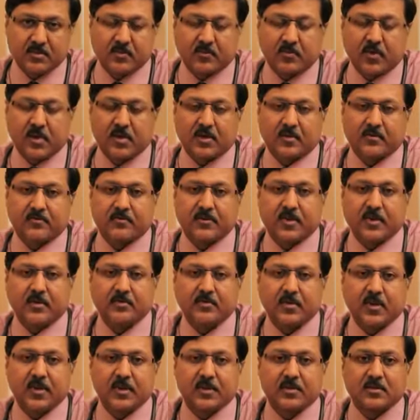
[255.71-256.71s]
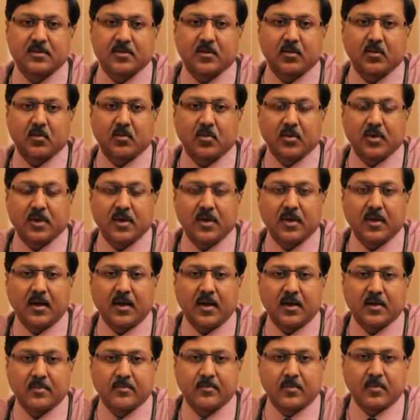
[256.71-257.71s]
One of them is the oral
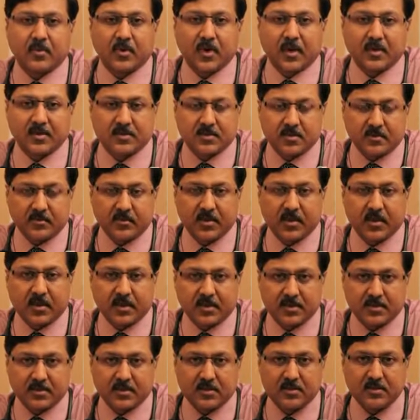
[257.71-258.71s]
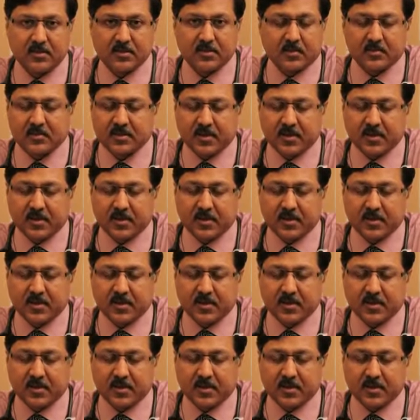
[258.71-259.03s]
hypoglycemic agents.